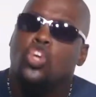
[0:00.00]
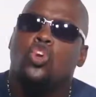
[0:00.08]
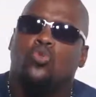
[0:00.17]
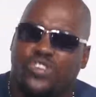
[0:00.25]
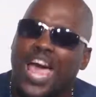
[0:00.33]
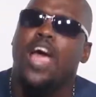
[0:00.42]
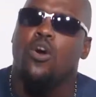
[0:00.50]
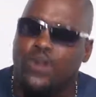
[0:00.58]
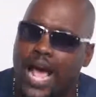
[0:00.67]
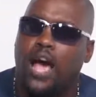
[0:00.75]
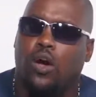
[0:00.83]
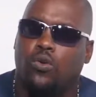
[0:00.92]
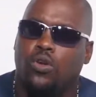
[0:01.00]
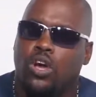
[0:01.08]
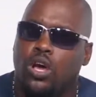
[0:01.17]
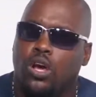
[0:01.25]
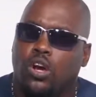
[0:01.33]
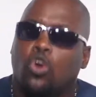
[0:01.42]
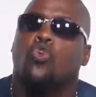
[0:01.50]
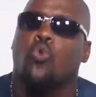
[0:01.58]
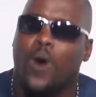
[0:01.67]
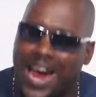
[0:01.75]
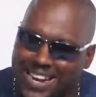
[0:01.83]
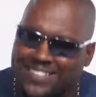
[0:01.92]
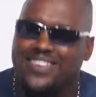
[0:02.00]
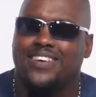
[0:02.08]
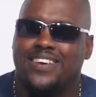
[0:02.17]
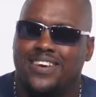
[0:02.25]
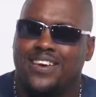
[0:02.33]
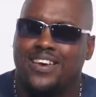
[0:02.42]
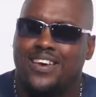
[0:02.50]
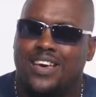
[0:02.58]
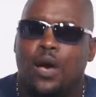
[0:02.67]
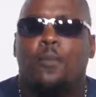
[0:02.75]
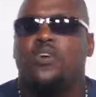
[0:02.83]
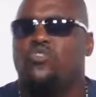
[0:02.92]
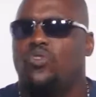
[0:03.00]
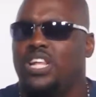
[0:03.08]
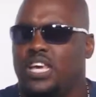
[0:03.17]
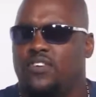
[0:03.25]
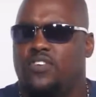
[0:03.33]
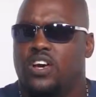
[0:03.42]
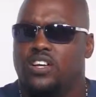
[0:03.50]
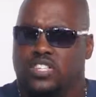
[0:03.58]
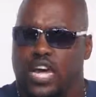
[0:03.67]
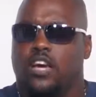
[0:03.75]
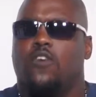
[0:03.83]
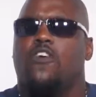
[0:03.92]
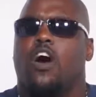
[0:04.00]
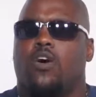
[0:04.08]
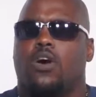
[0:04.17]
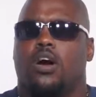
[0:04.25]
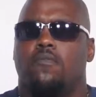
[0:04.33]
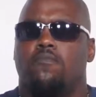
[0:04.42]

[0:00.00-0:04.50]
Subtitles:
you tear down Grant, but you leave Che Guevara,